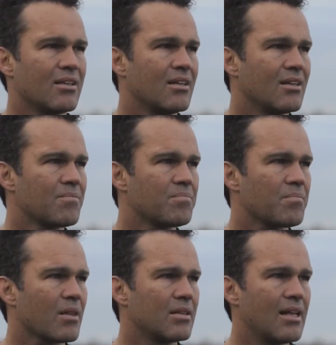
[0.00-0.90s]

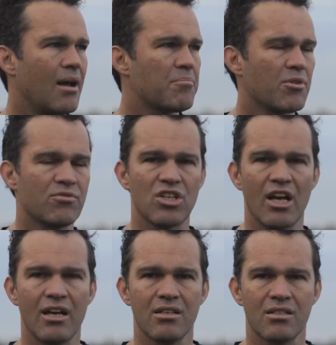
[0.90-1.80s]
the depth of
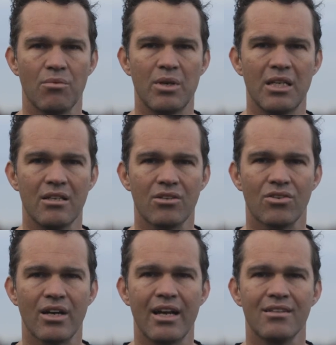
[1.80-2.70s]
change that we need to
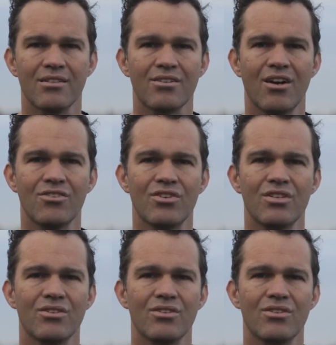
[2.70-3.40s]
create in this country.